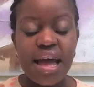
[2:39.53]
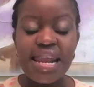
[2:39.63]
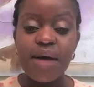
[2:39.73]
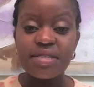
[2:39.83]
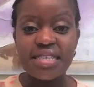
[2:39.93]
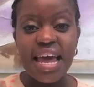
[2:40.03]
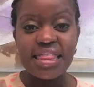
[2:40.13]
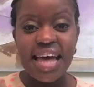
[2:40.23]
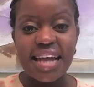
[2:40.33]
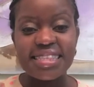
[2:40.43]
Now, in
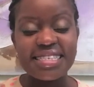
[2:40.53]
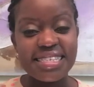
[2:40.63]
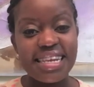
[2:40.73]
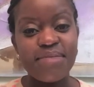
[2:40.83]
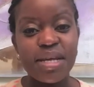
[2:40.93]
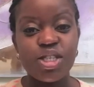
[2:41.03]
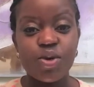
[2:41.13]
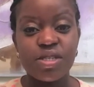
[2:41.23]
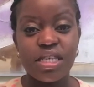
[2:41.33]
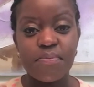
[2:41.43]
saying that, this leads me
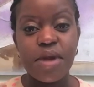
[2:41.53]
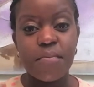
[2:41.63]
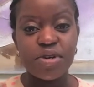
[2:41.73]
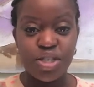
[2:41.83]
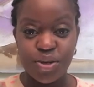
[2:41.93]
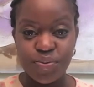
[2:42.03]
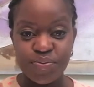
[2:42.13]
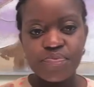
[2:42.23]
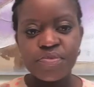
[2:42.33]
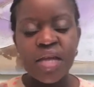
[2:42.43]
to your tip number 2.
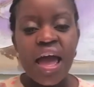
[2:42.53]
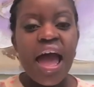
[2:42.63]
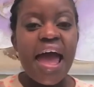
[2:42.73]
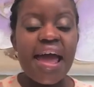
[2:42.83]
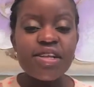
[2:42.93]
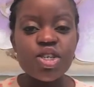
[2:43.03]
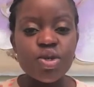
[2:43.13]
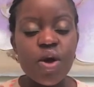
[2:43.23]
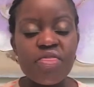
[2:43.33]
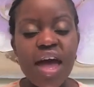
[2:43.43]

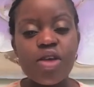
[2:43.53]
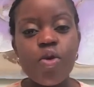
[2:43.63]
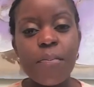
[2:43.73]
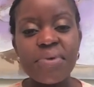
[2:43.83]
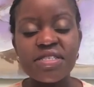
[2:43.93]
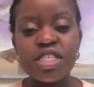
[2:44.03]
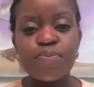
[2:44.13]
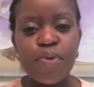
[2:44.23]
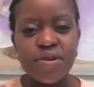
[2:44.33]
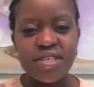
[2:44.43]
Ensure that your business
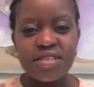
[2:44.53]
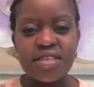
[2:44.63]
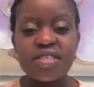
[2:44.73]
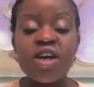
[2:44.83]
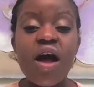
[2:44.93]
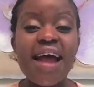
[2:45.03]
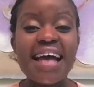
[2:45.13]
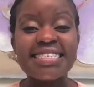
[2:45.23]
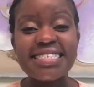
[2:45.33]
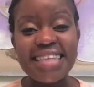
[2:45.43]
processes are
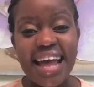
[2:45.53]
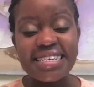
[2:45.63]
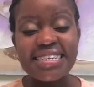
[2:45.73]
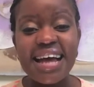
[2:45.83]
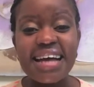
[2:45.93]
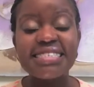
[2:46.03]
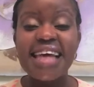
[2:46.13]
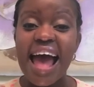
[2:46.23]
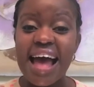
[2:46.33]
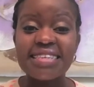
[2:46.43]
as
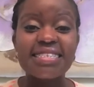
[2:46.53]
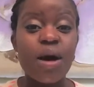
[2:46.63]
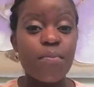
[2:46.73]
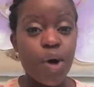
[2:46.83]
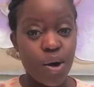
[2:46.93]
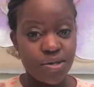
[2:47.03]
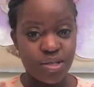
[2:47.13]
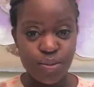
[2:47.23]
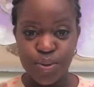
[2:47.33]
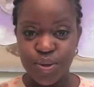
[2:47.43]
standardized as
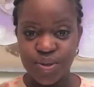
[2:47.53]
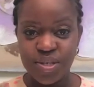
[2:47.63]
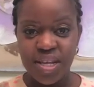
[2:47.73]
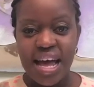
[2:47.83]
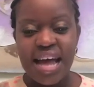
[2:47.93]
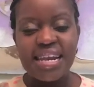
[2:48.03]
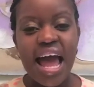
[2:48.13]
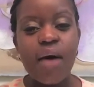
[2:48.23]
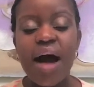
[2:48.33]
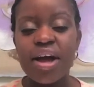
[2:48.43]
possible.
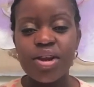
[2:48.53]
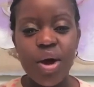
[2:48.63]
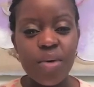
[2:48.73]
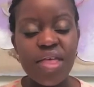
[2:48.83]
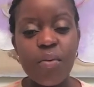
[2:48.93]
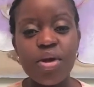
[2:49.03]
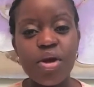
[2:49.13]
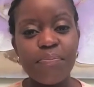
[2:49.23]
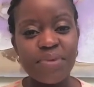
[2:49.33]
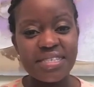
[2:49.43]
Now, I know that when
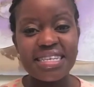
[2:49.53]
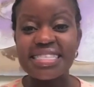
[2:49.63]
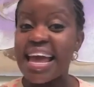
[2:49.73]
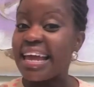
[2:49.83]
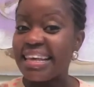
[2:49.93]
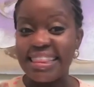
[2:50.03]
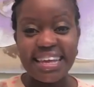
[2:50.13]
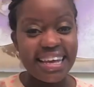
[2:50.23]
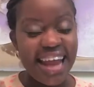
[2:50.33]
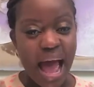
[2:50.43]
you're in business,
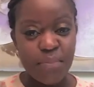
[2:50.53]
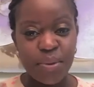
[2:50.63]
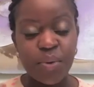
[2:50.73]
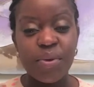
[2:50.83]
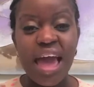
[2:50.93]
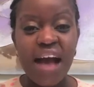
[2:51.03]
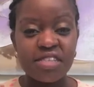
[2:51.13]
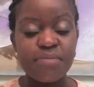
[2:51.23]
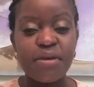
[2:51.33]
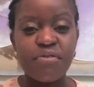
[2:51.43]
anything can happen. We have
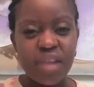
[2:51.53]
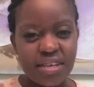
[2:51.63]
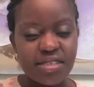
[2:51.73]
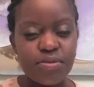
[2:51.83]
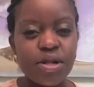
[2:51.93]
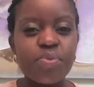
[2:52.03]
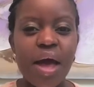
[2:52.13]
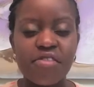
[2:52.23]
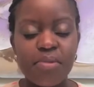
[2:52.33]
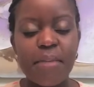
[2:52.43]
to be flexible. We
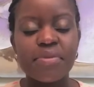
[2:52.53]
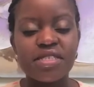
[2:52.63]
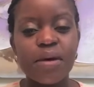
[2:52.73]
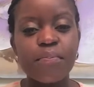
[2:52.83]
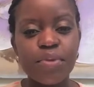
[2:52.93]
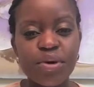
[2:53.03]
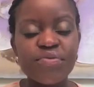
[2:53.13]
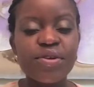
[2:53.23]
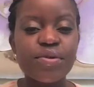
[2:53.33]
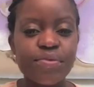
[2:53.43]
have to be able to
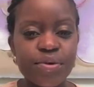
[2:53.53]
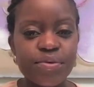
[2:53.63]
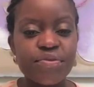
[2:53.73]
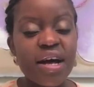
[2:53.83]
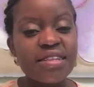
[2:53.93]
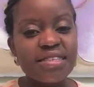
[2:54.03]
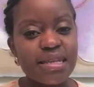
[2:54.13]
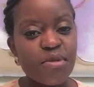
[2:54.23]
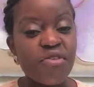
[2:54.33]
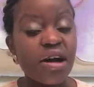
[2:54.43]
move and groove to
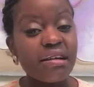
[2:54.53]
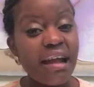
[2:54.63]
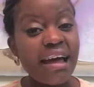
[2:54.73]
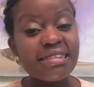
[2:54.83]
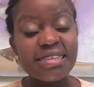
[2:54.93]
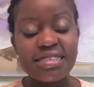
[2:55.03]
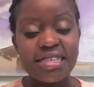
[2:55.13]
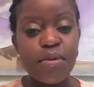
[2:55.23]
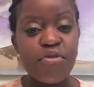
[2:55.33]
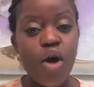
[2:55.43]
some of our clients and to
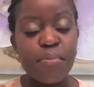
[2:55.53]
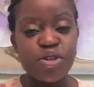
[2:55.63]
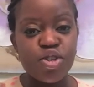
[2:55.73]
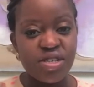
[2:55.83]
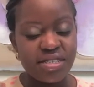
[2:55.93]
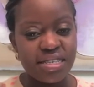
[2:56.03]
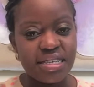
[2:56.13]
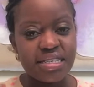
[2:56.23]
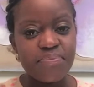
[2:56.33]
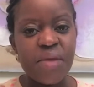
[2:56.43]
some of our
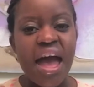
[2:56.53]
opportunities.